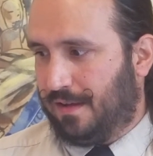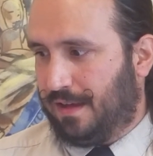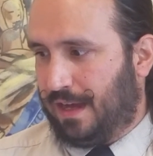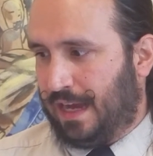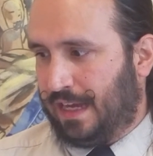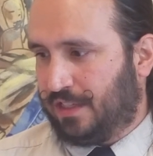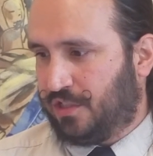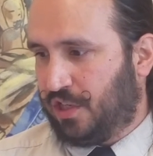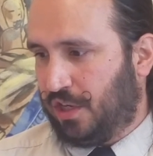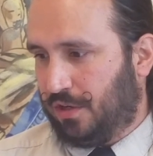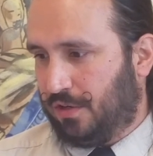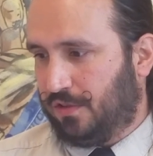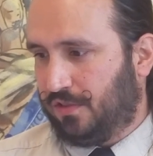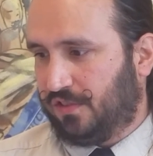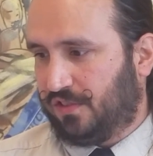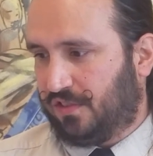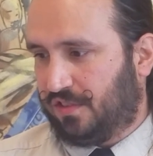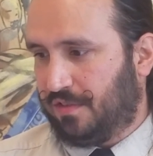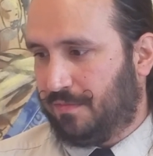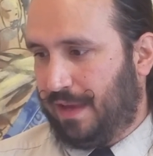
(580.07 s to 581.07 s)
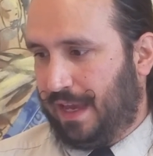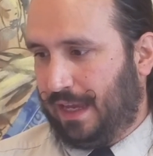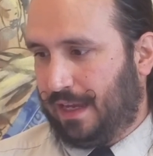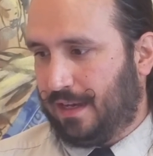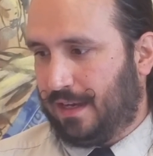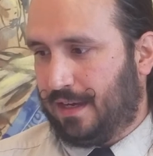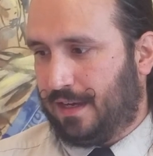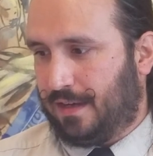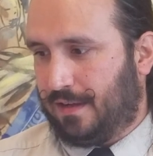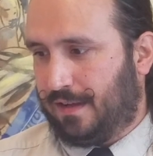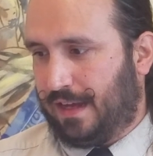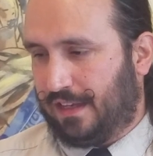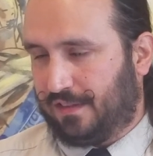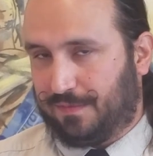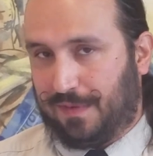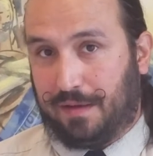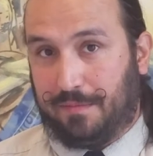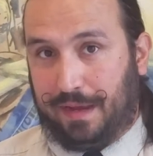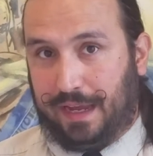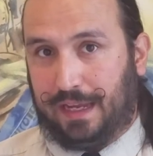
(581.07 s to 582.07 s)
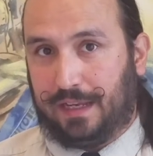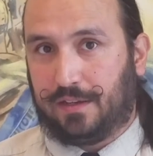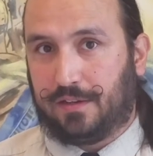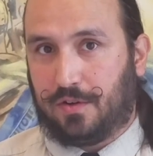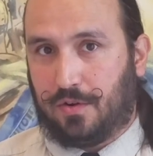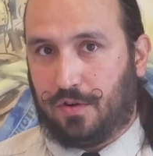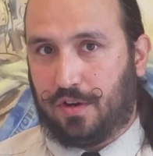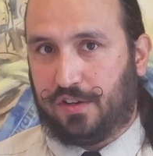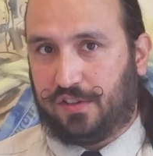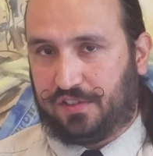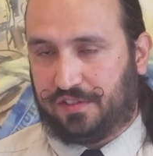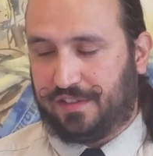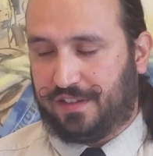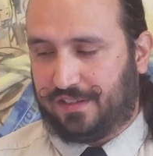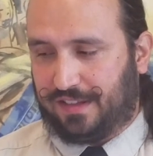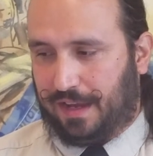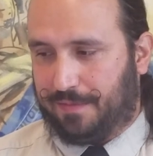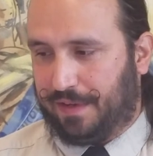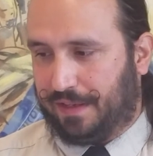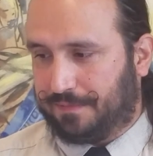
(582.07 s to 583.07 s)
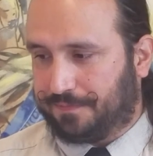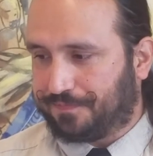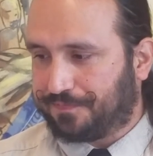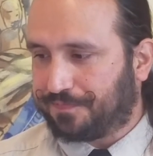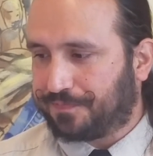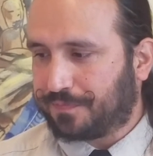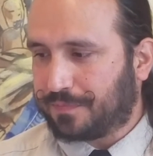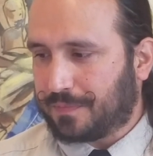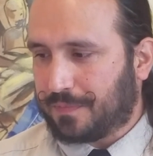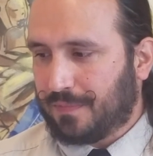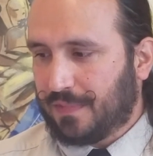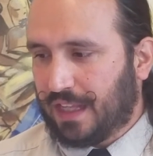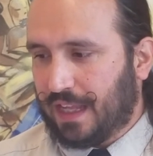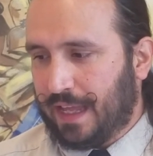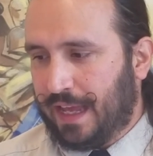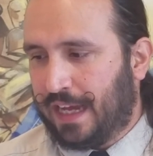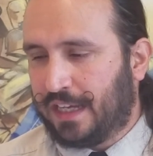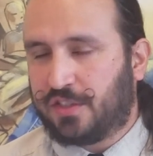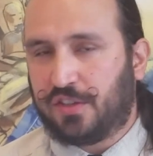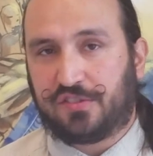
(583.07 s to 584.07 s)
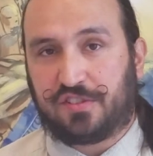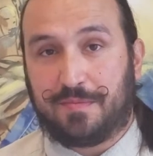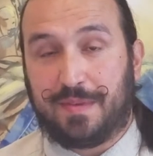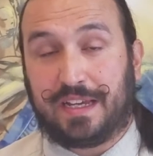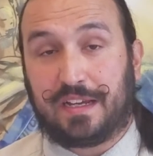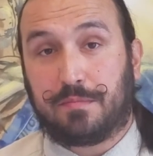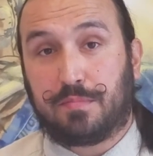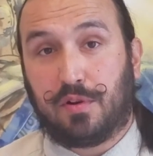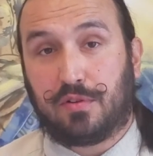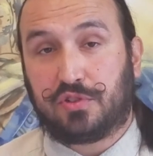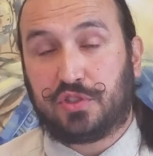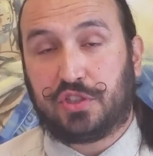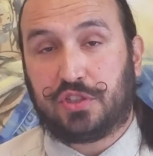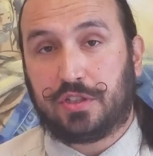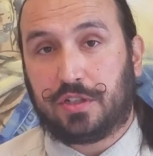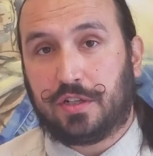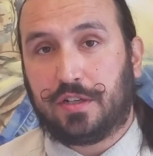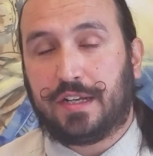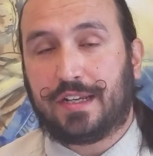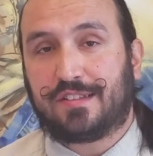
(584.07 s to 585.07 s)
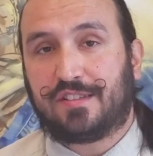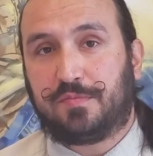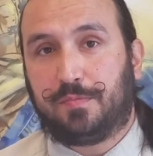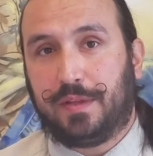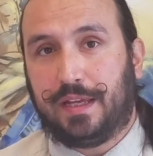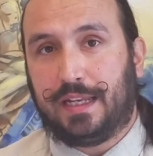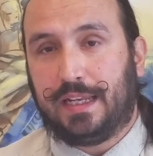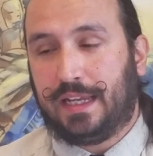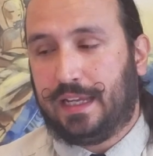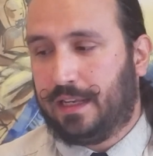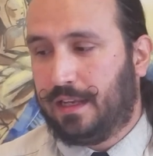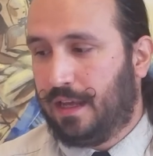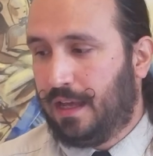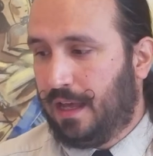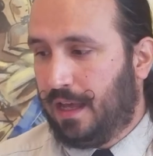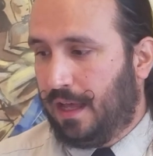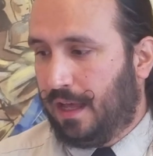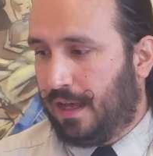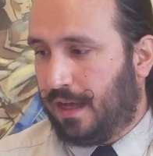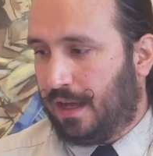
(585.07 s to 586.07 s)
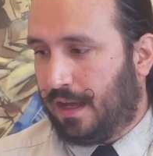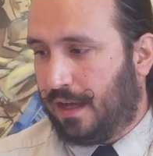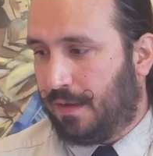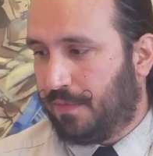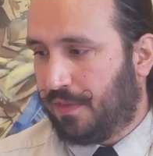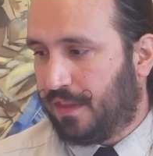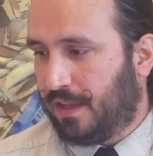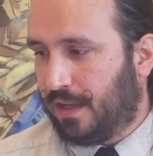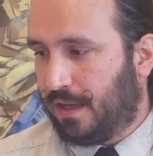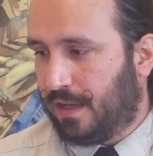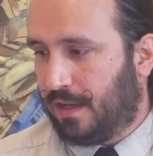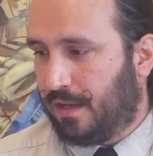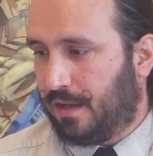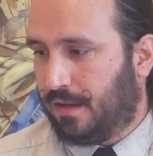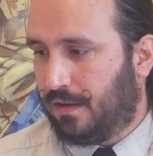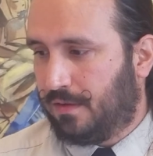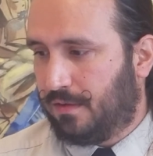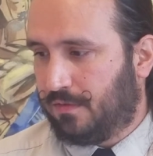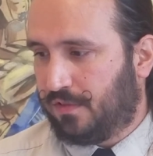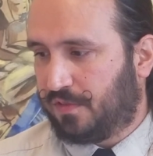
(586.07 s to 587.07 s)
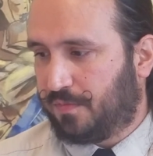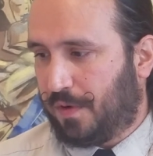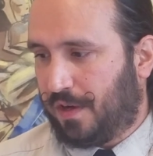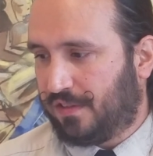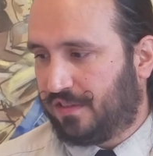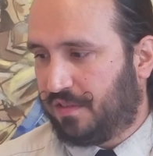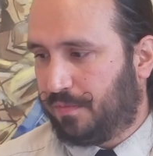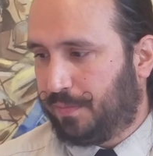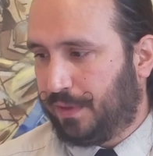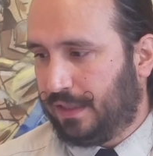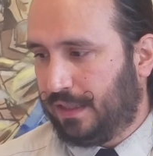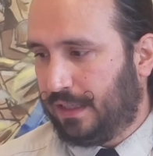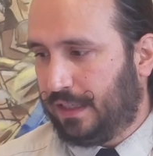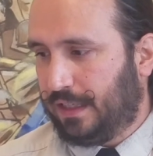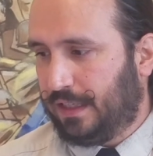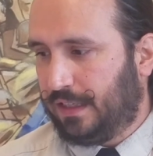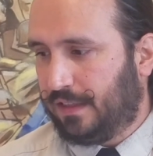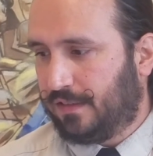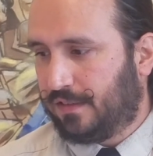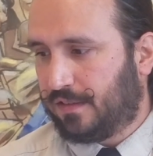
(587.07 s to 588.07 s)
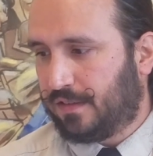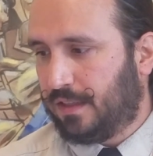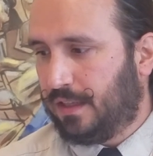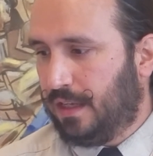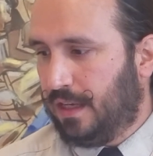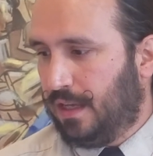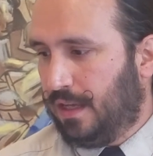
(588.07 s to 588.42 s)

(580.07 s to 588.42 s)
I chose to make, as my main course assignment, I chose to make a brochure explaining the responsibilities,